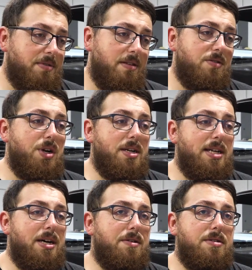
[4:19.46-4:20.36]
of the strut
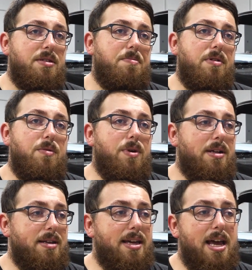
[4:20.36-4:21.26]
towers to put in
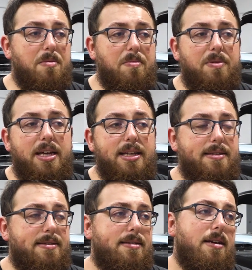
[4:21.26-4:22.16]
welding camber
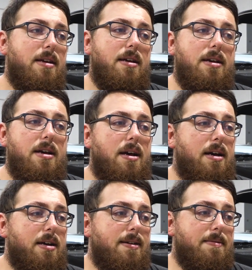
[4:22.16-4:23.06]
plates.
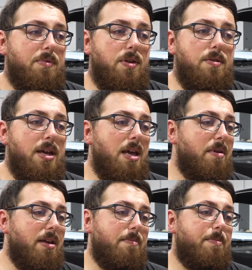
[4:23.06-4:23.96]
You name
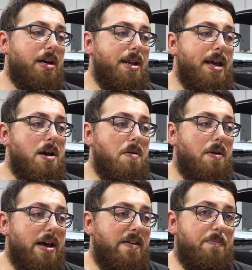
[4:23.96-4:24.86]
it, by now
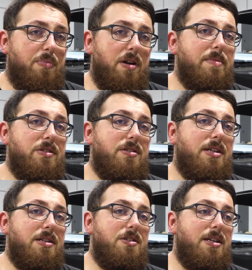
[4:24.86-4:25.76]
I've pretty much
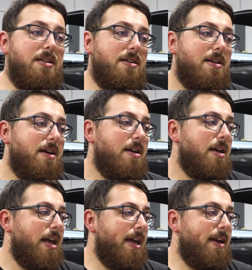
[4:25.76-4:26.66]
touched it.
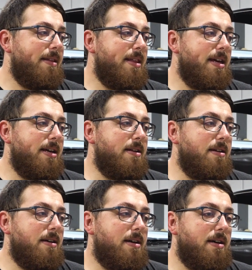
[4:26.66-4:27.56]
And then